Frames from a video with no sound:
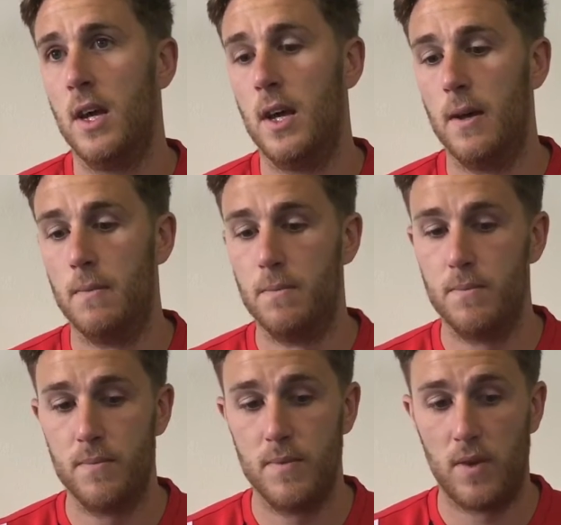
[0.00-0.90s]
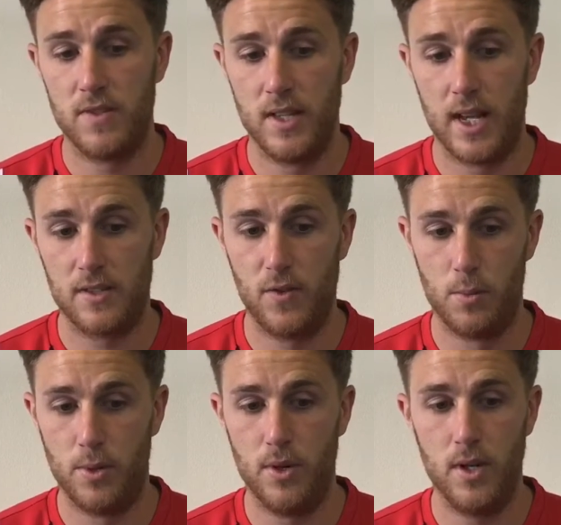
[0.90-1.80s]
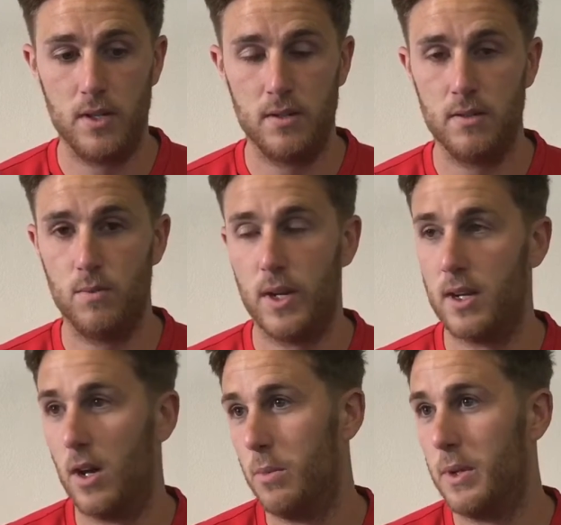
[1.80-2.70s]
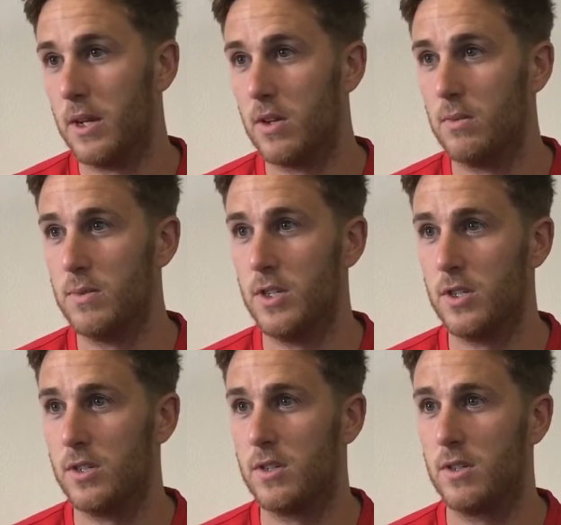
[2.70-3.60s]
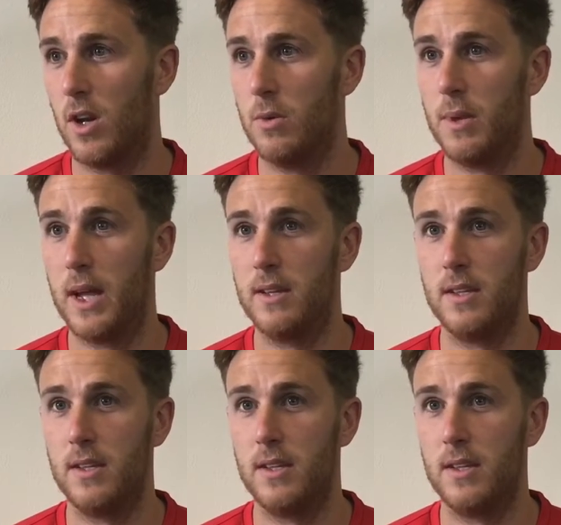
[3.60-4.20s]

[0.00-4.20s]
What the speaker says: and obviously that's football, and when an opening comes, you just hope that,